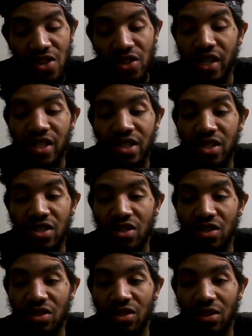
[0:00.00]
this
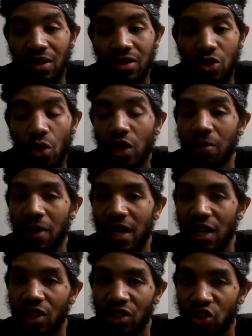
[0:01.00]
tournament
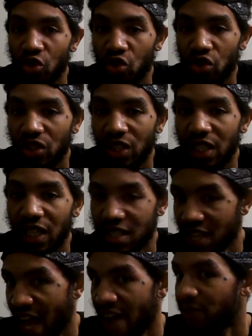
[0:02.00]
is usually is
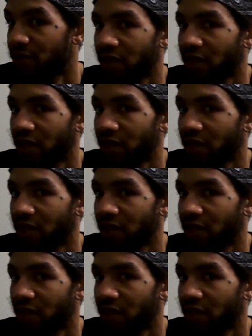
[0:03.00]
half